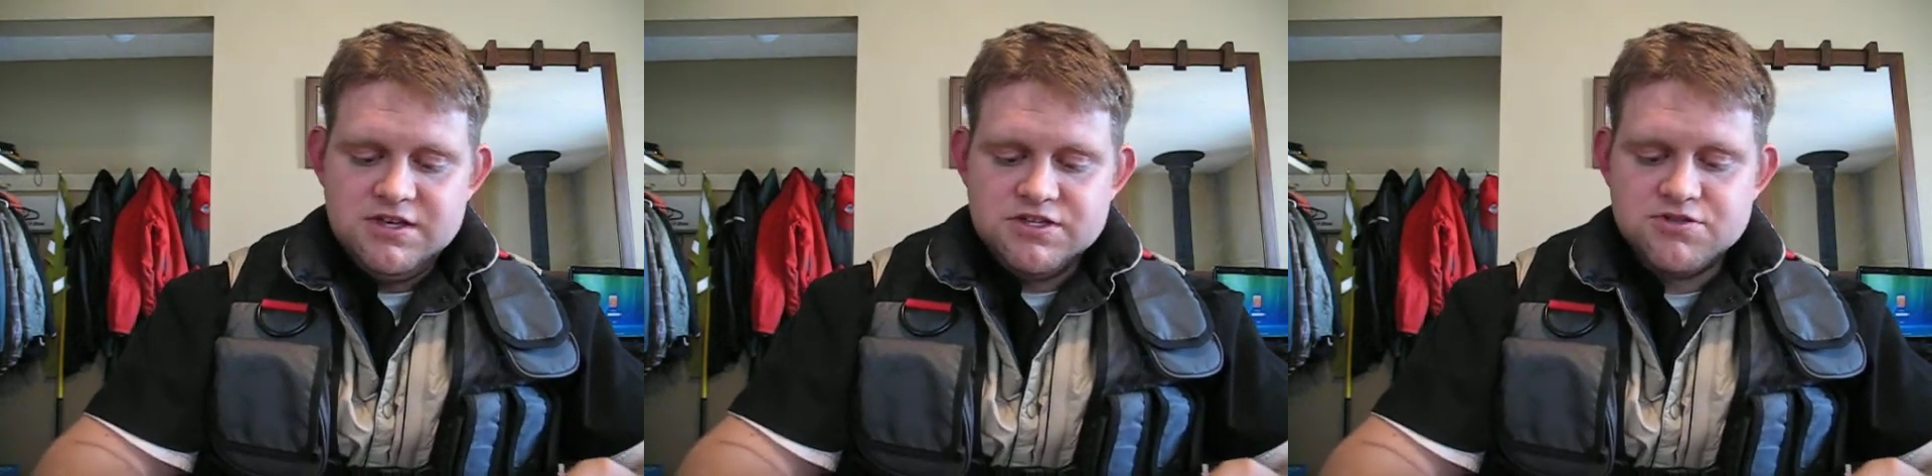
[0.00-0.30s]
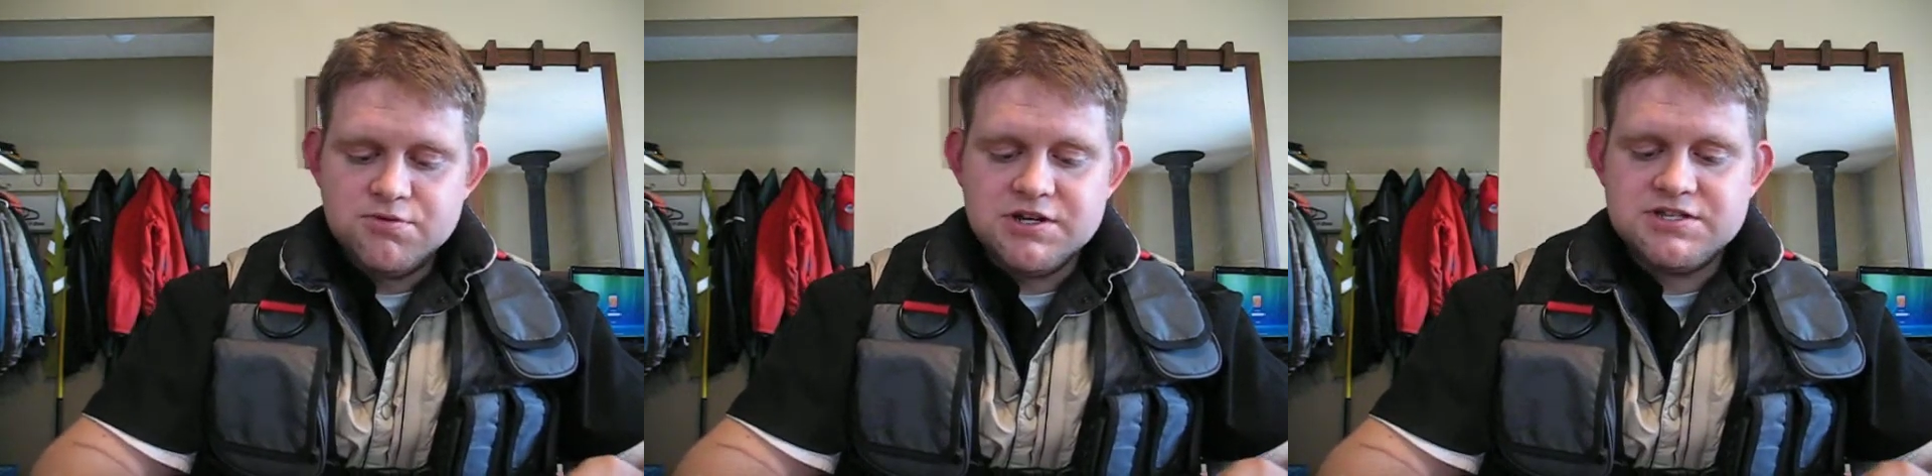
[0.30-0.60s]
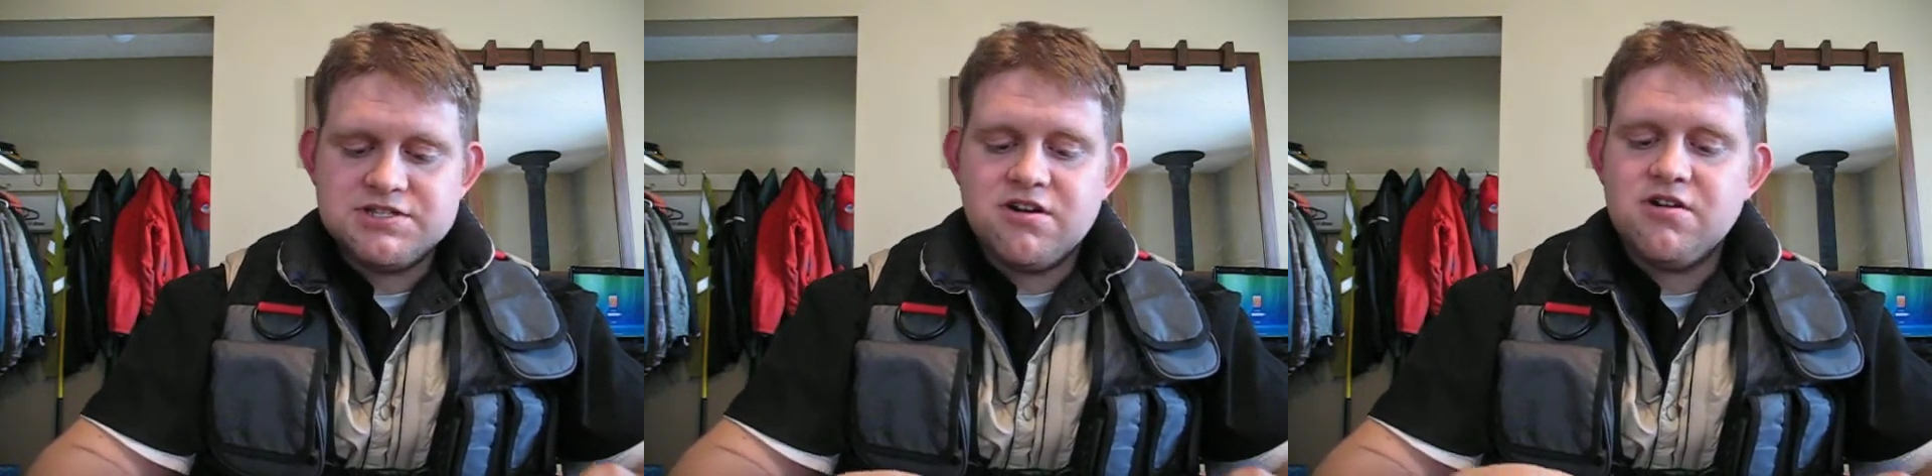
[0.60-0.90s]
So we're going to
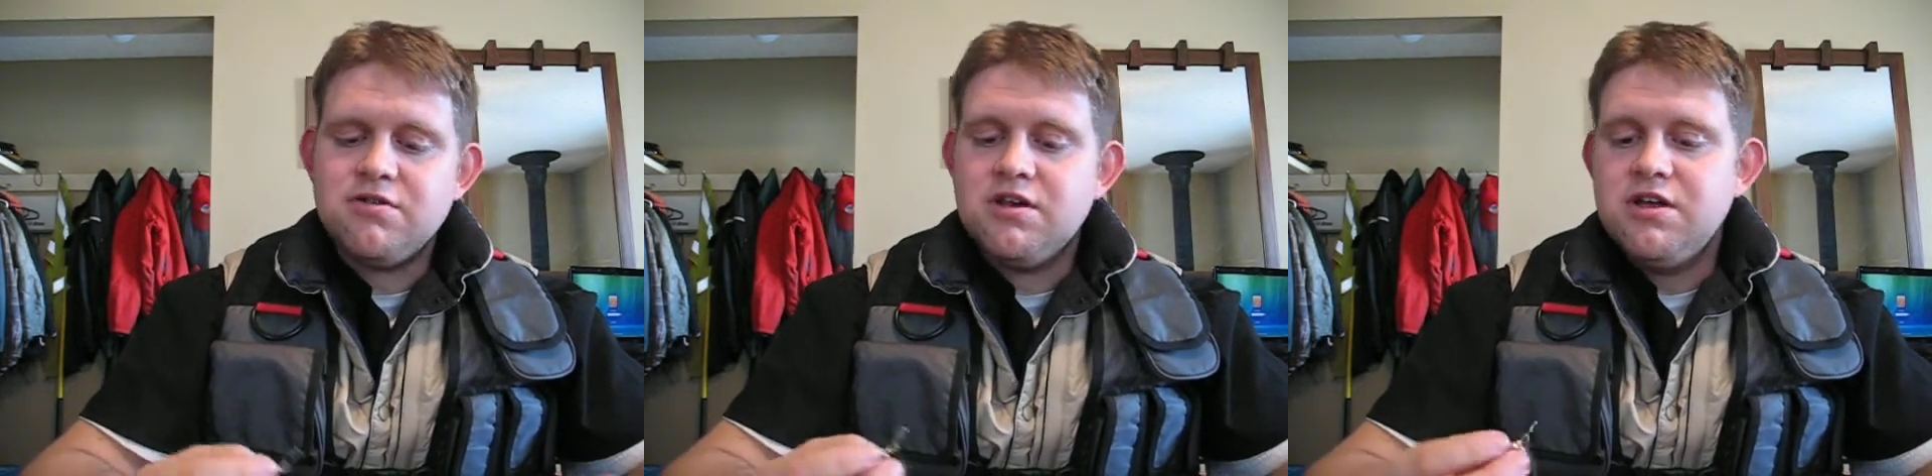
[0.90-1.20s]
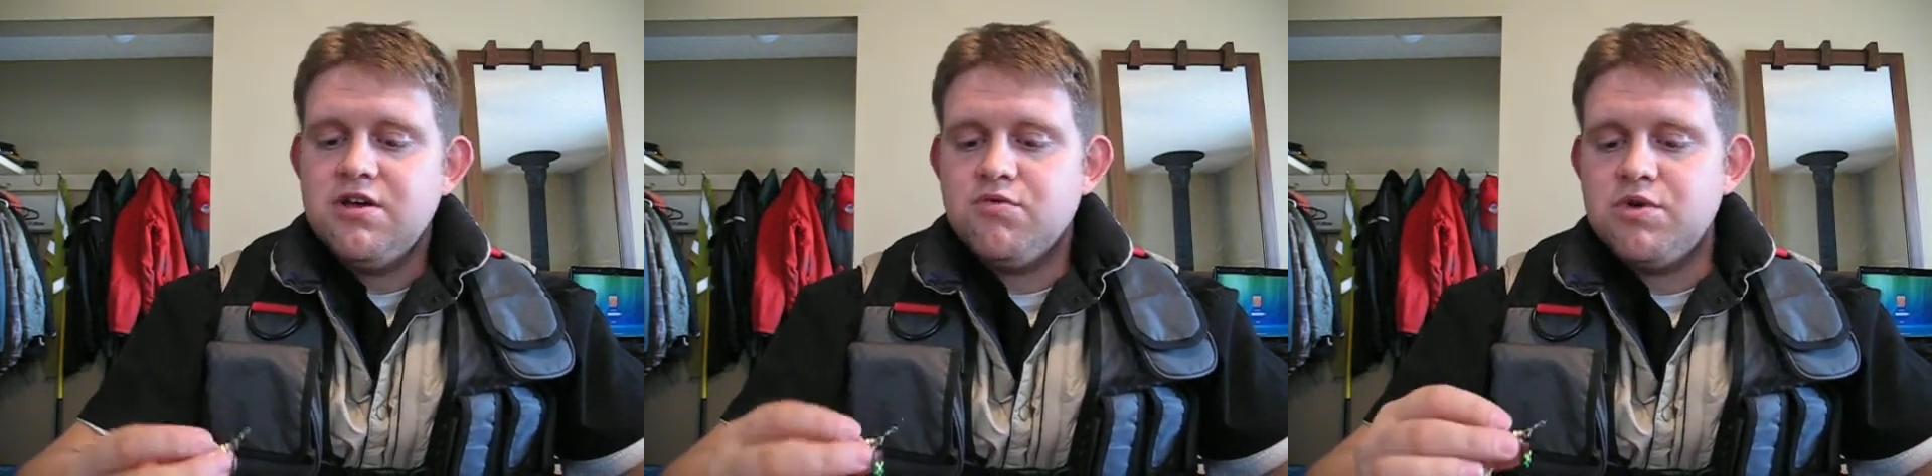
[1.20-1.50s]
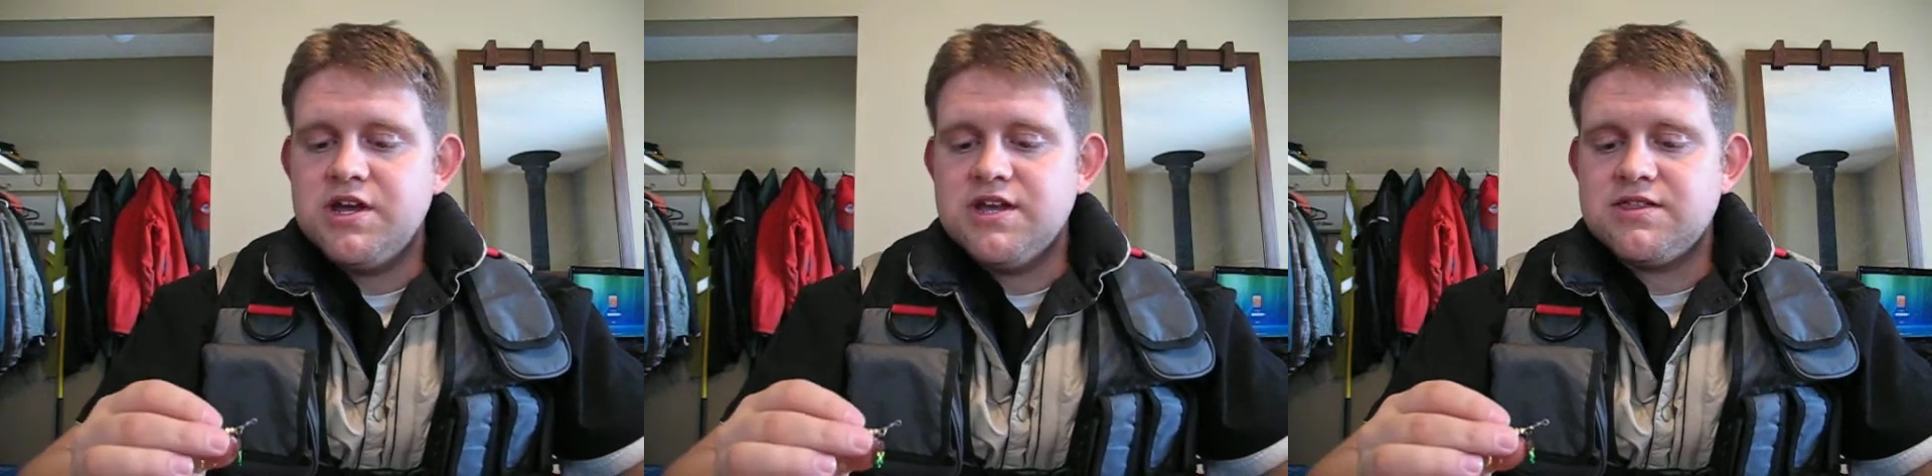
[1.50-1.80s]
start
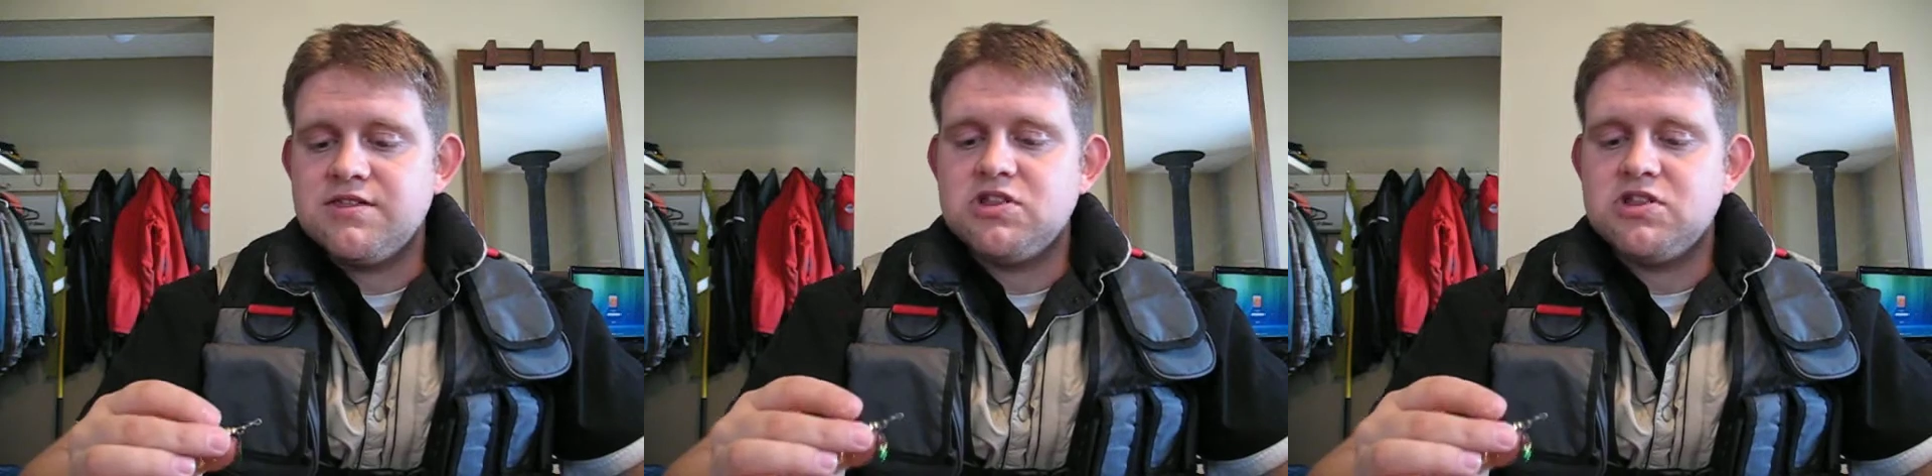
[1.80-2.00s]
with